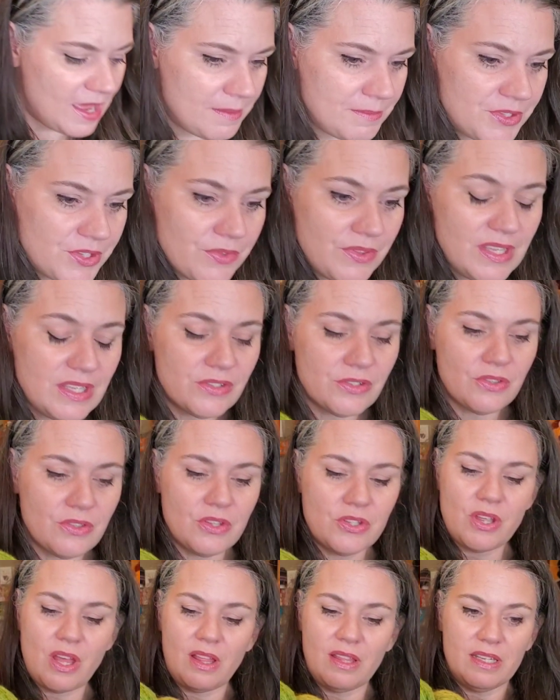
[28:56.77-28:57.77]
So these are the
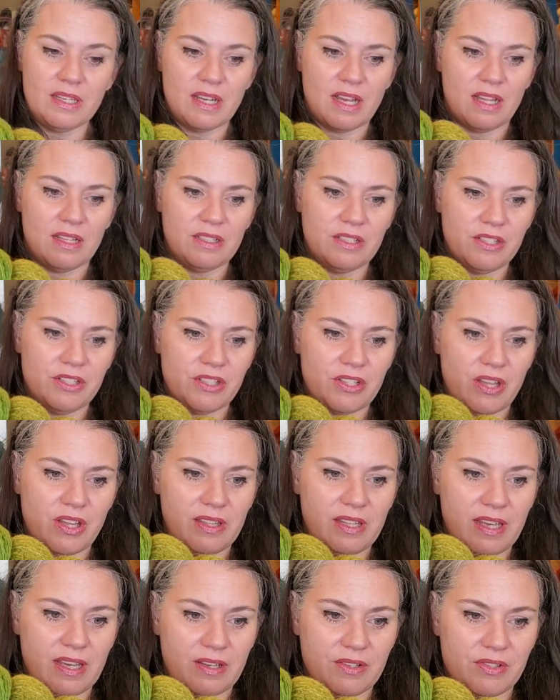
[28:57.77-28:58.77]
solid colors
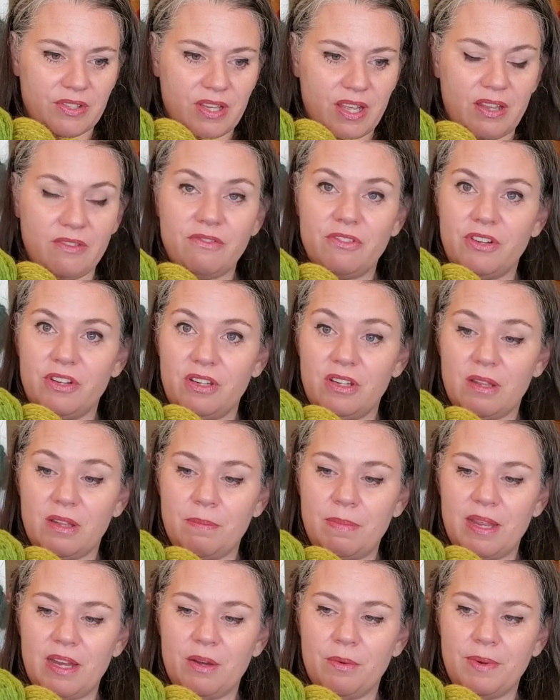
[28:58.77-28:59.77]
on the outside for you to
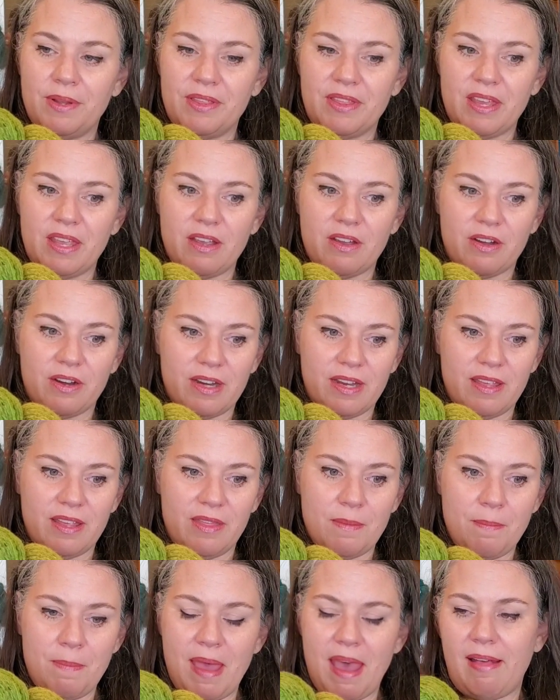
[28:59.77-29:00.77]
compare where they are
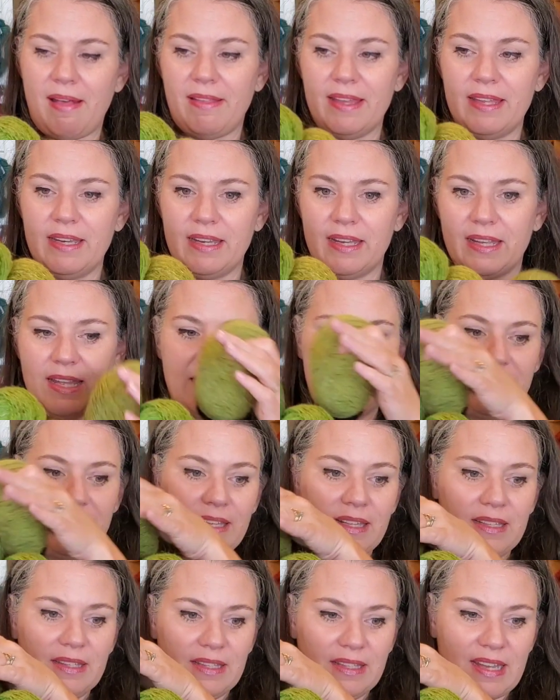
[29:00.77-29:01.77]
in the palette. Again,
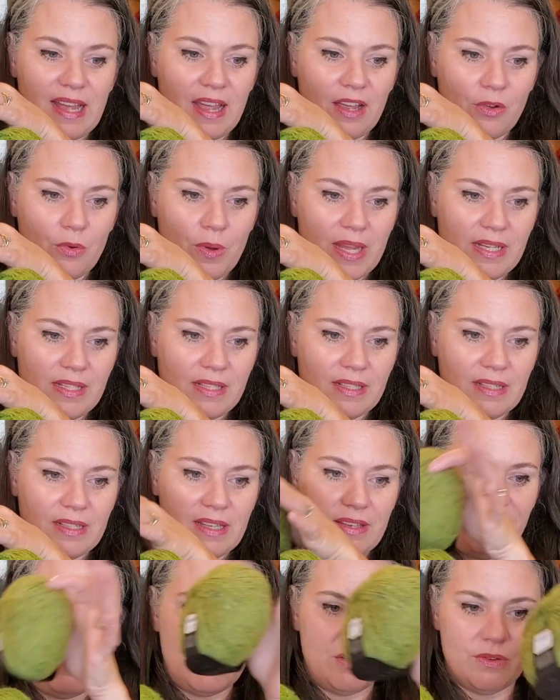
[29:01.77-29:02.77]
not quite to
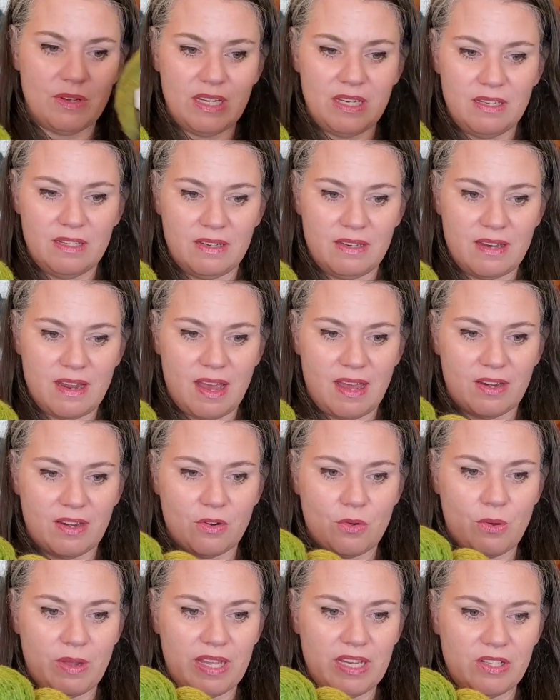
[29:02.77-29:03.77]
leafy green, not
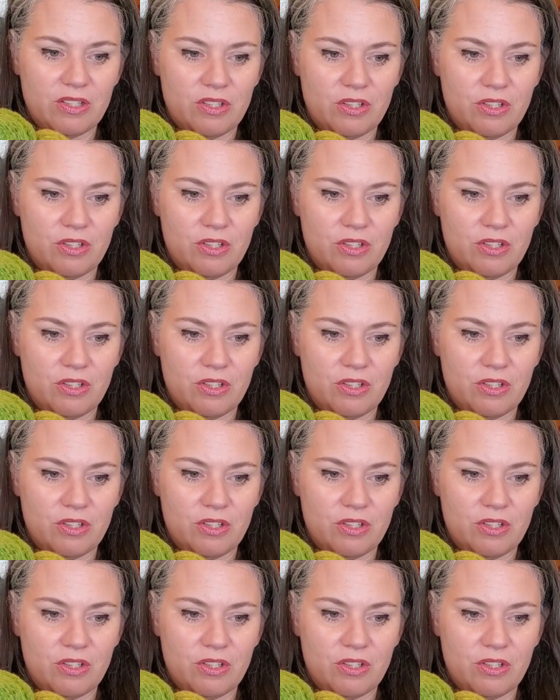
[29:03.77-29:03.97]
quite